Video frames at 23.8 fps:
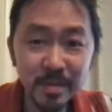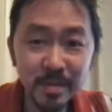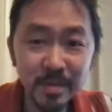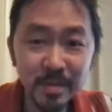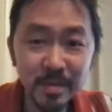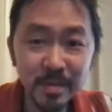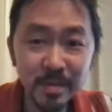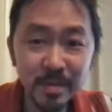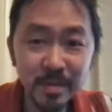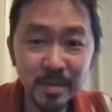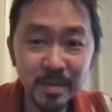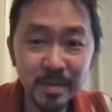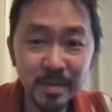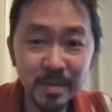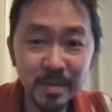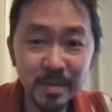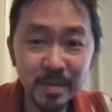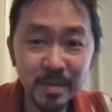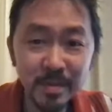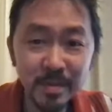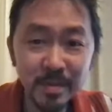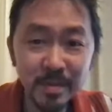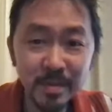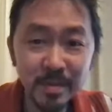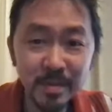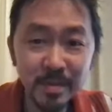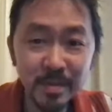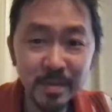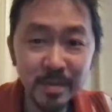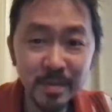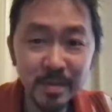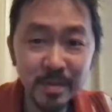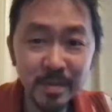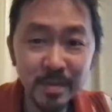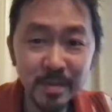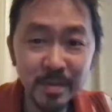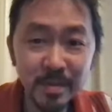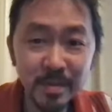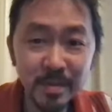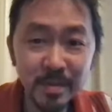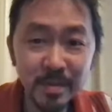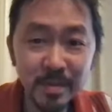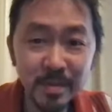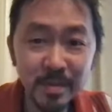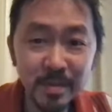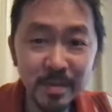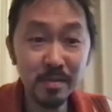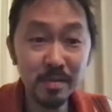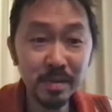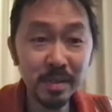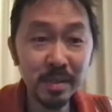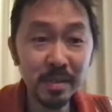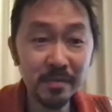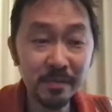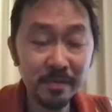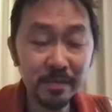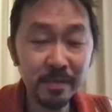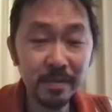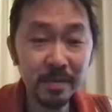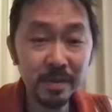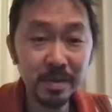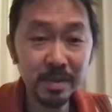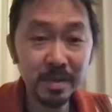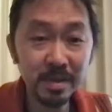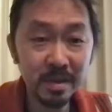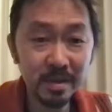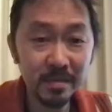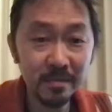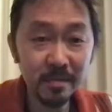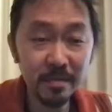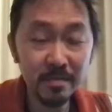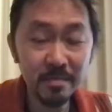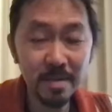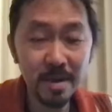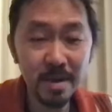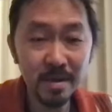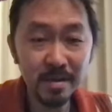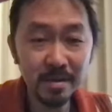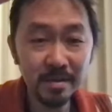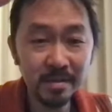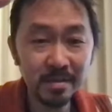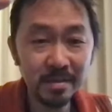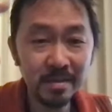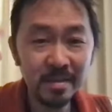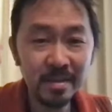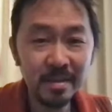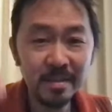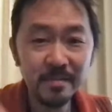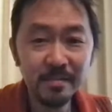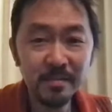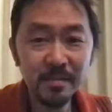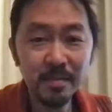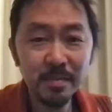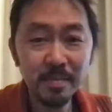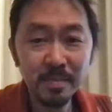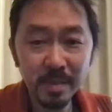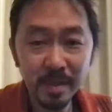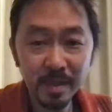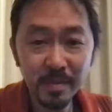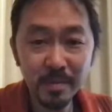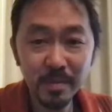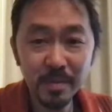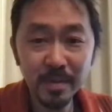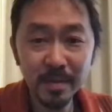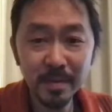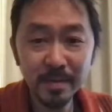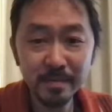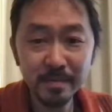And some people don't know this, but Marilyn Monroe was the first cover model for Playboy.